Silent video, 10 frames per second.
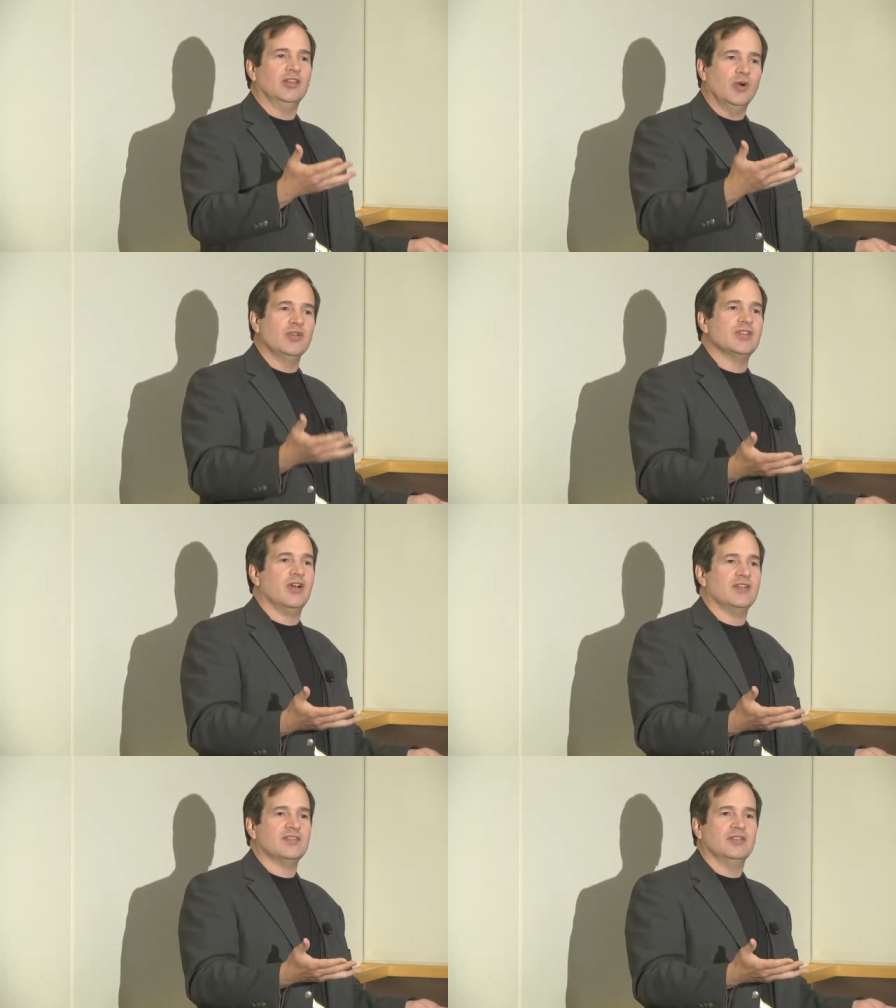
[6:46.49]
lowest
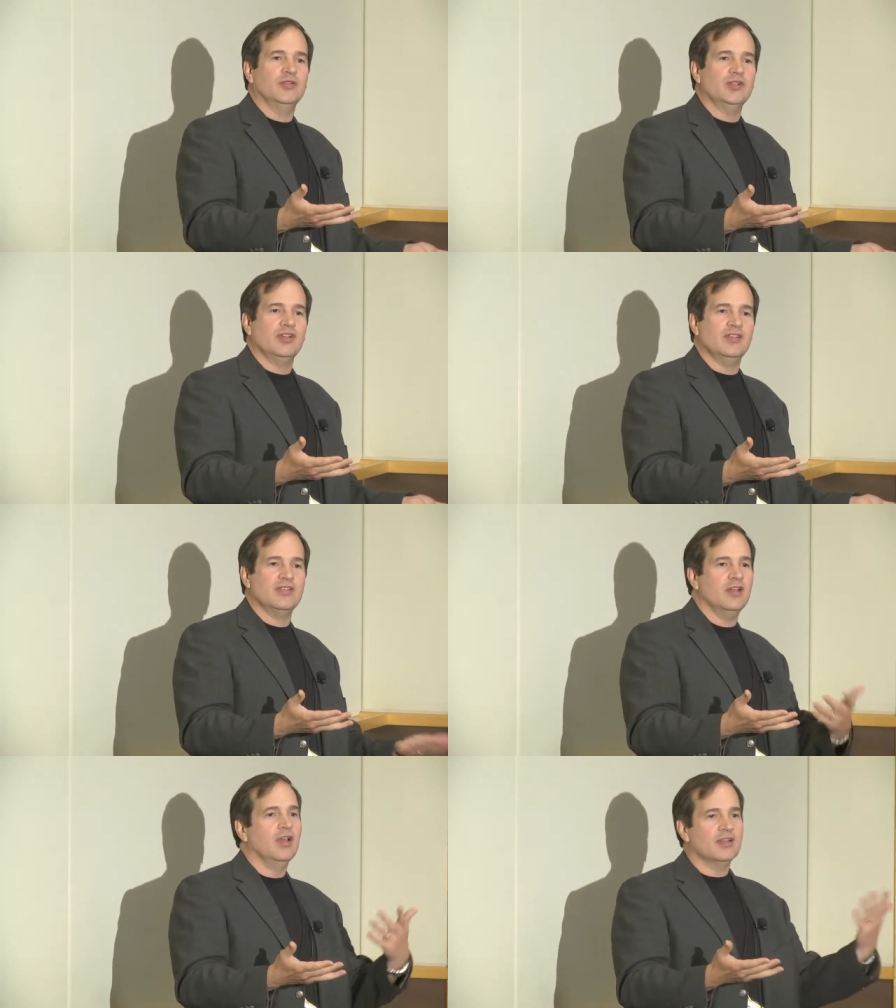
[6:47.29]
cost
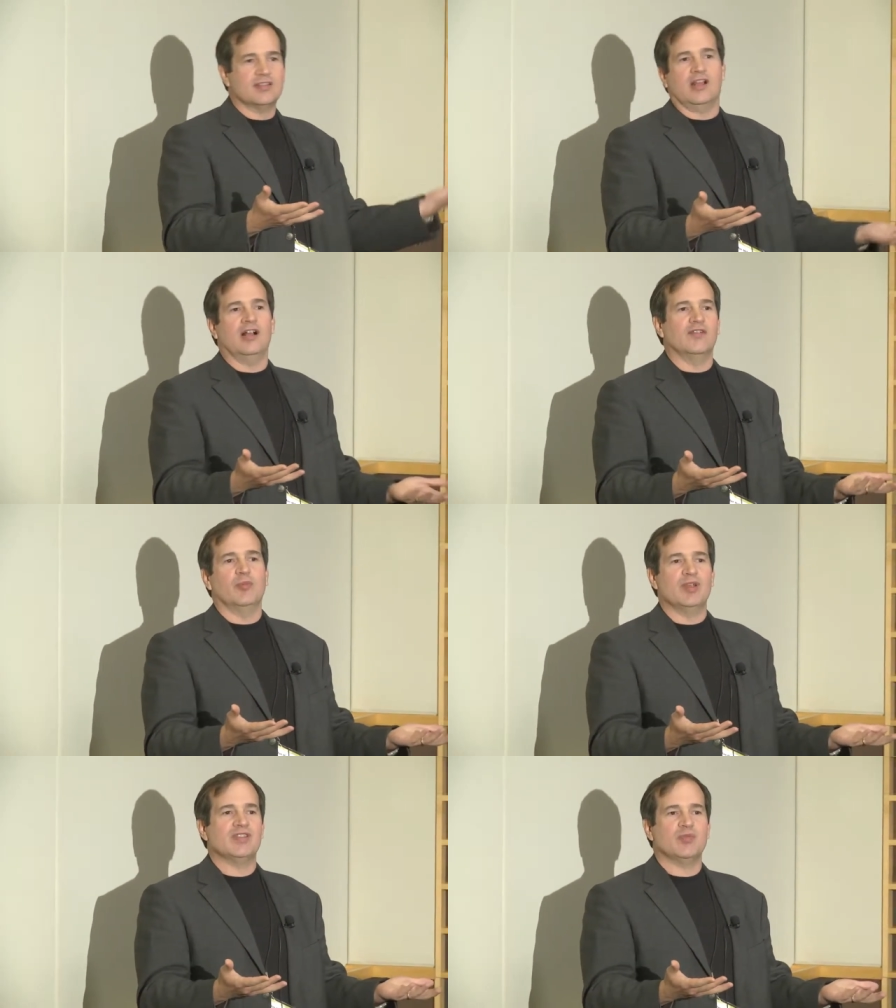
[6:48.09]
solutions to solve our
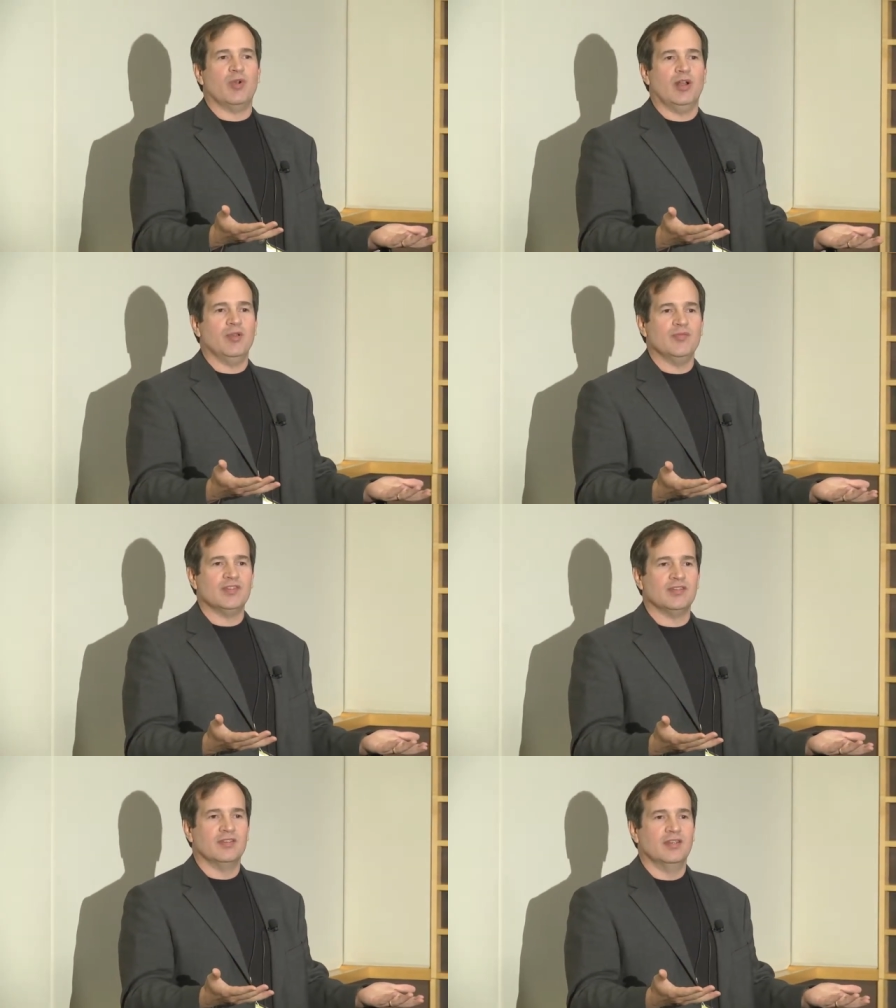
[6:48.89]
business problems?